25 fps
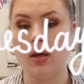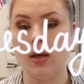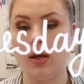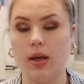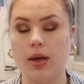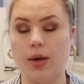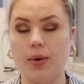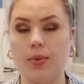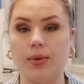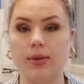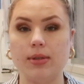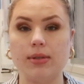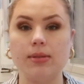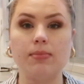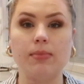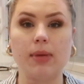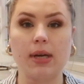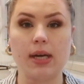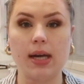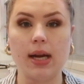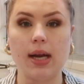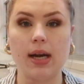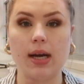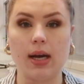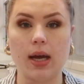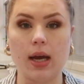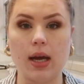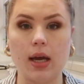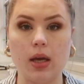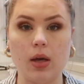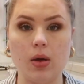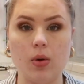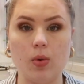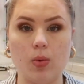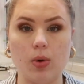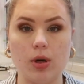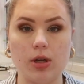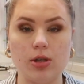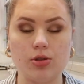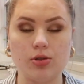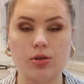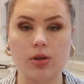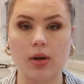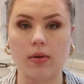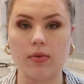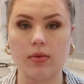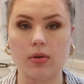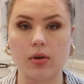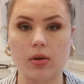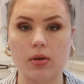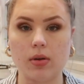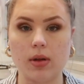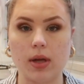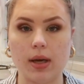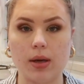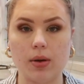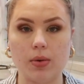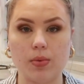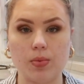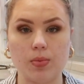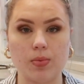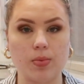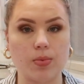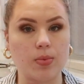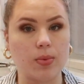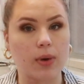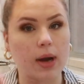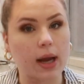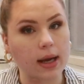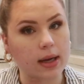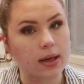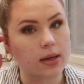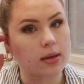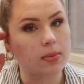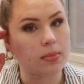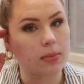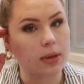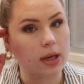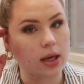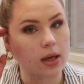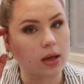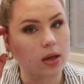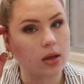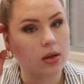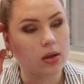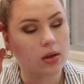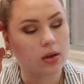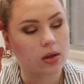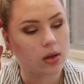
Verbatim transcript: it was Monday night when Trevor like wrecked me